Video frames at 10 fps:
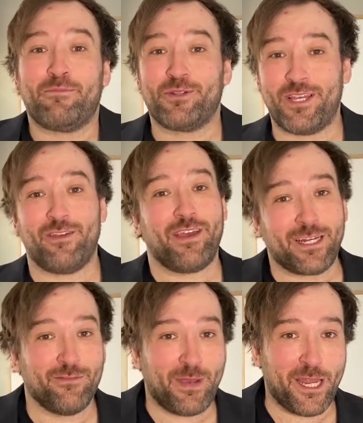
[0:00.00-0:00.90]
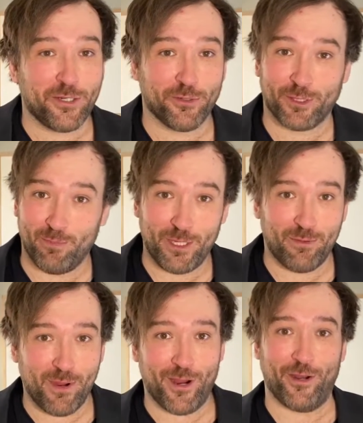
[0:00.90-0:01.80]
8% of active managers can beat the
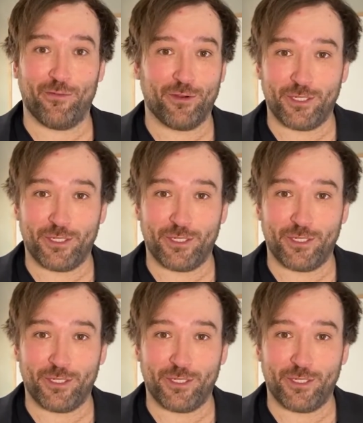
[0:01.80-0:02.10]
market over